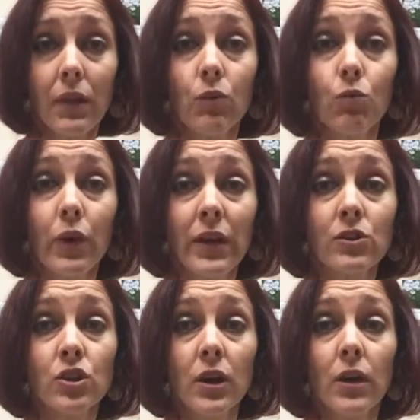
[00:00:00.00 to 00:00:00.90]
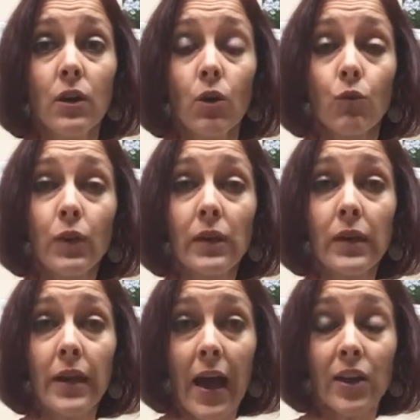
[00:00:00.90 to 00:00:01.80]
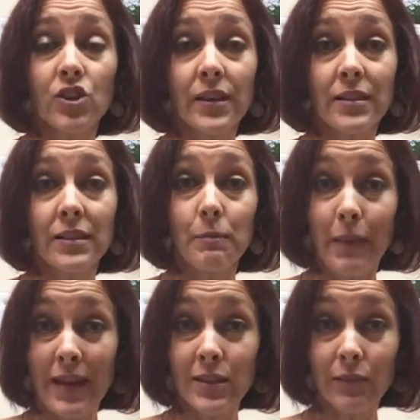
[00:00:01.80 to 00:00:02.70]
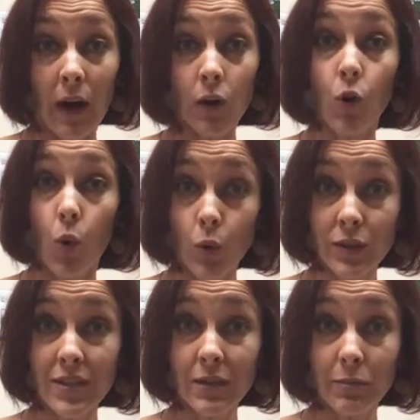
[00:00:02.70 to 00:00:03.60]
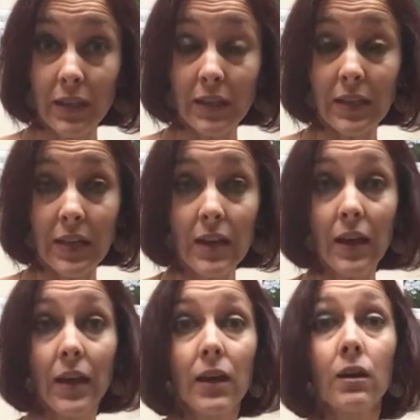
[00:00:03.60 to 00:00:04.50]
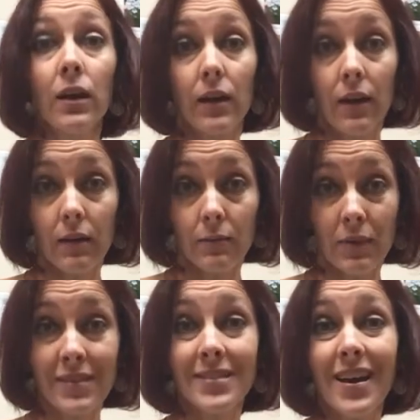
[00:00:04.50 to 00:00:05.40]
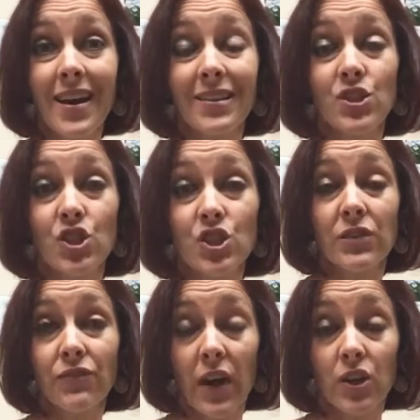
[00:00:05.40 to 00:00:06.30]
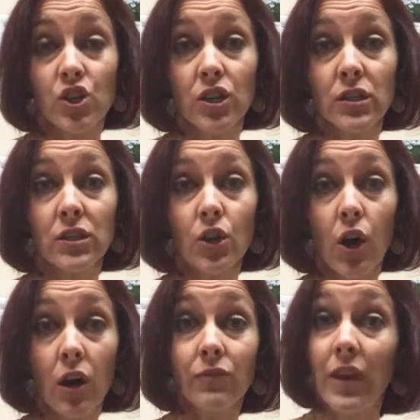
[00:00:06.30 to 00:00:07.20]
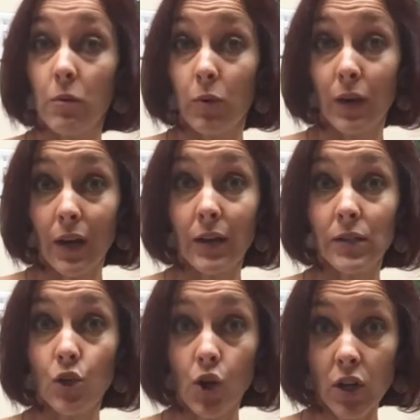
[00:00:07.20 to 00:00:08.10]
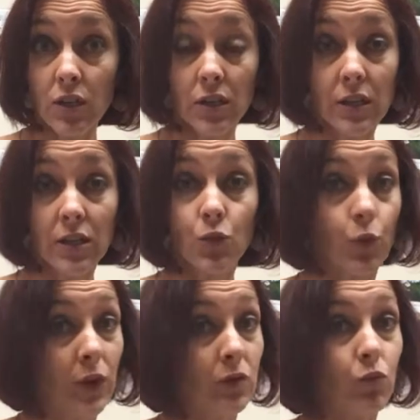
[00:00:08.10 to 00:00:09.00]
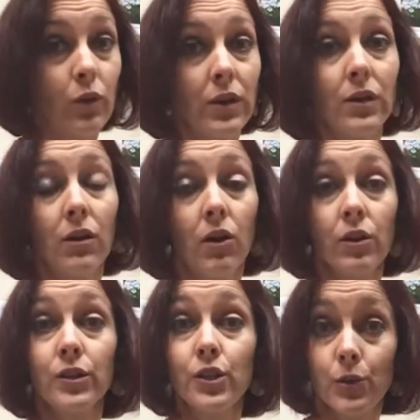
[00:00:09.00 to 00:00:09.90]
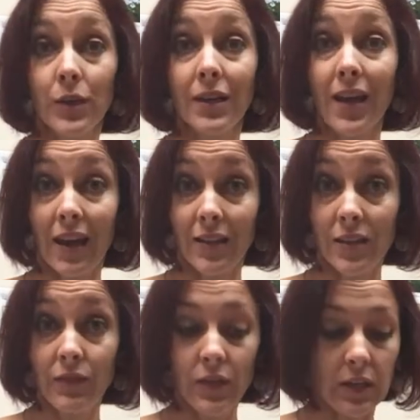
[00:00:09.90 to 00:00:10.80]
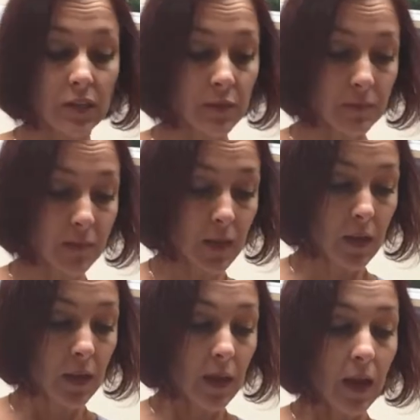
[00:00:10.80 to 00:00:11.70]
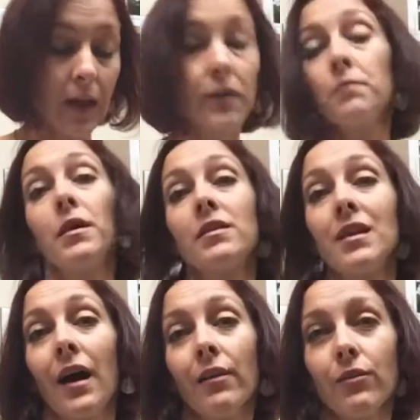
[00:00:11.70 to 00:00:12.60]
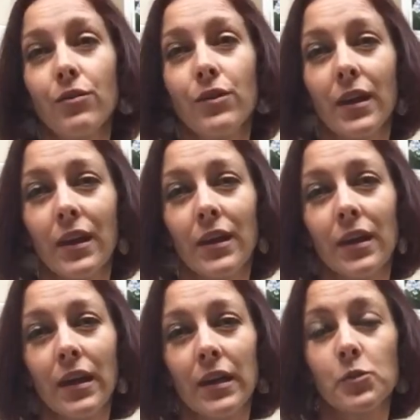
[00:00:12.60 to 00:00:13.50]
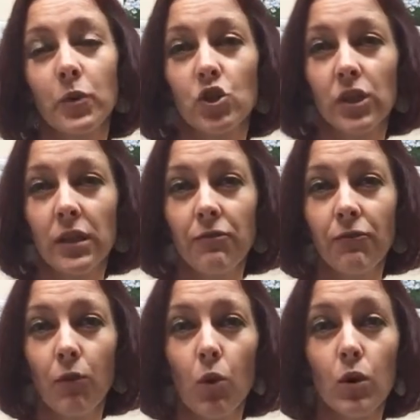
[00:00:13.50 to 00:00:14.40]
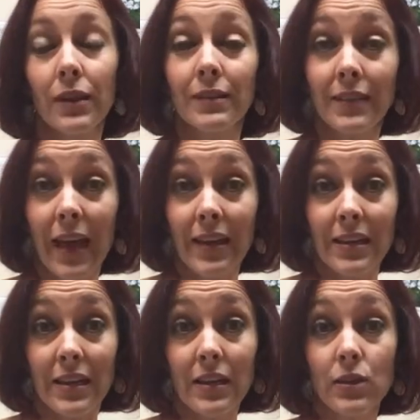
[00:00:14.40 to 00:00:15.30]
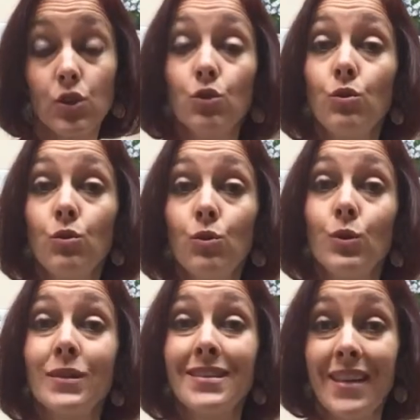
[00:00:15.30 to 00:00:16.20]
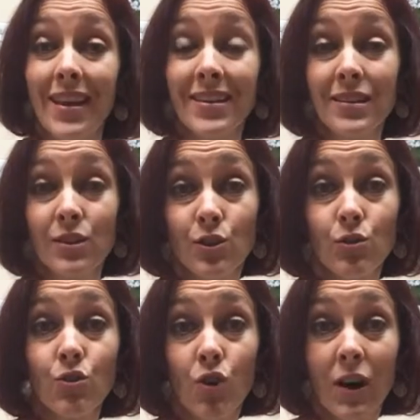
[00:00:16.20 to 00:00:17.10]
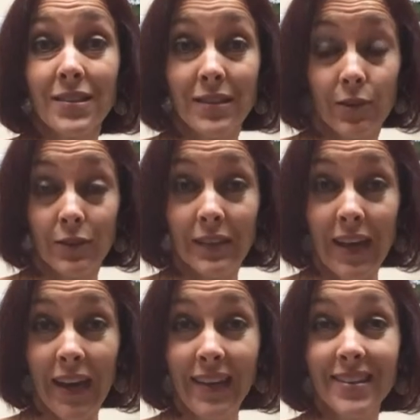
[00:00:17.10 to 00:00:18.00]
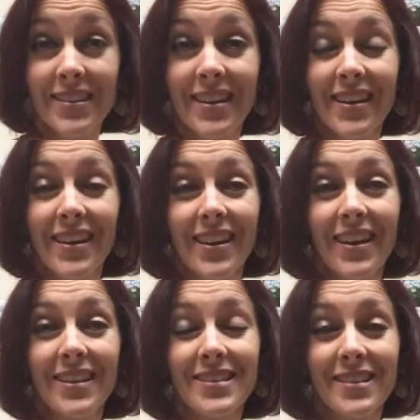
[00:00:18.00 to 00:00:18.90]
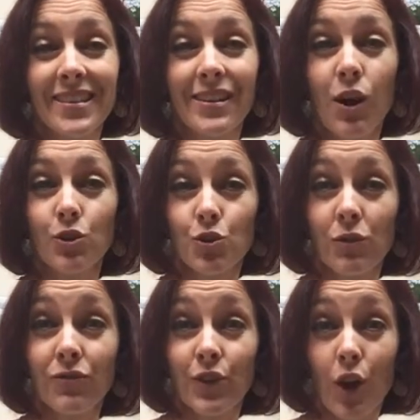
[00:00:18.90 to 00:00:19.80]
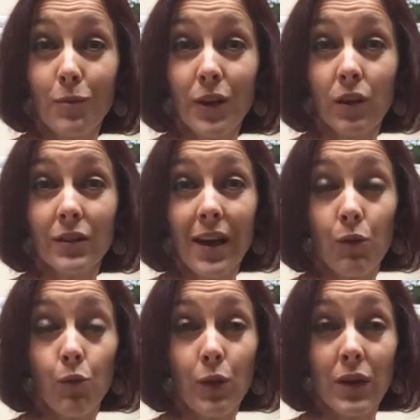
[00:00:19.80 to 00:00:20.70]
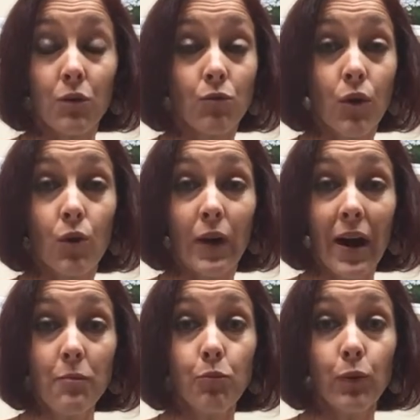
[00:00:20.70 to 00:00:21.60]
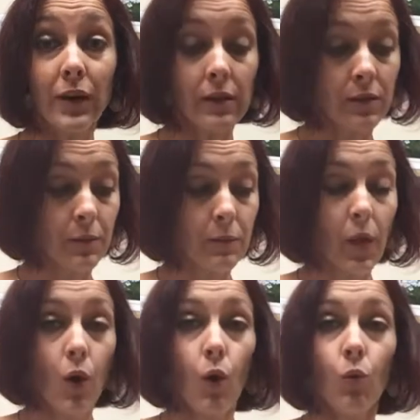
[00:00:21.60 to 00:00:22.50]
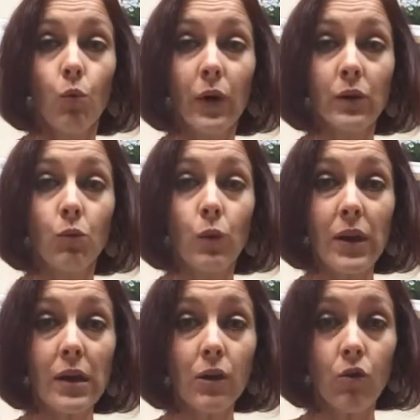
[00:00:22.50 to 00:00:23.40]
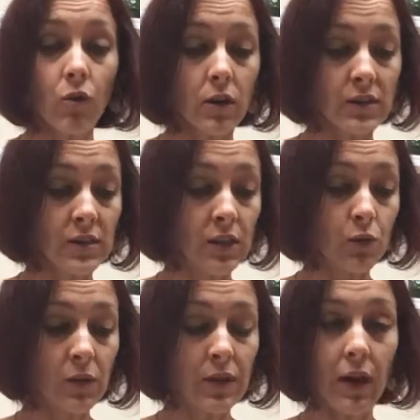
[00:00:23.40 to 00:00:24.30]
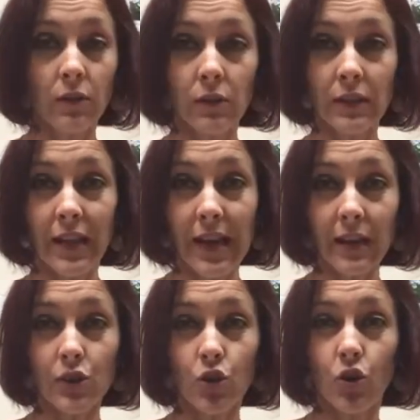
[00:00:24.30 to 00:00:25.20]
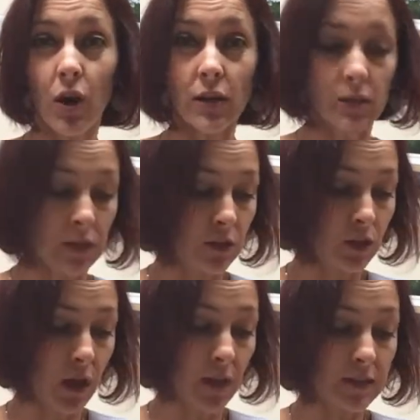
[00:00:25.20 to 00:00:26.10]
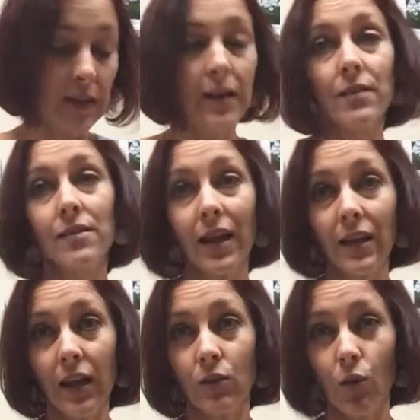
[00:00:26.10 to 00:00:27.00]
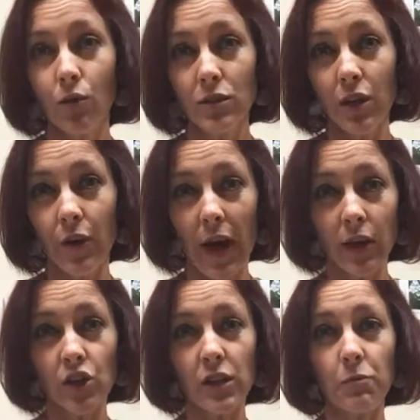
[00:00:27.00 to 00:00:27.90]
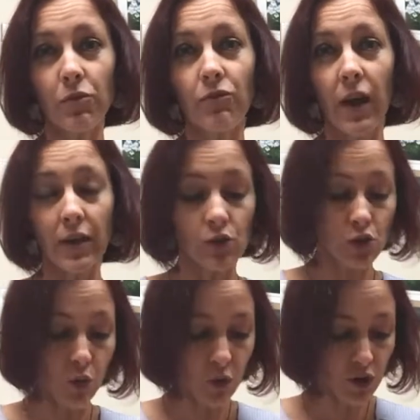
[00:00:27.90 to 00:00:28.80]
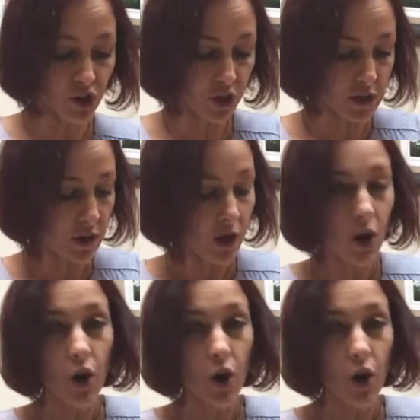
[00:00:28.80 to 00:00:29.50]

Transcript: which really actually is the base of our core stability, besides the functions of keeping us continent when we are doing activities. The other thing, especially for ladies who tend to cross their legs, it's a cultural phenomenon that we grow up with. When we sit with our legs crossed a lot, that can also actually provide torsion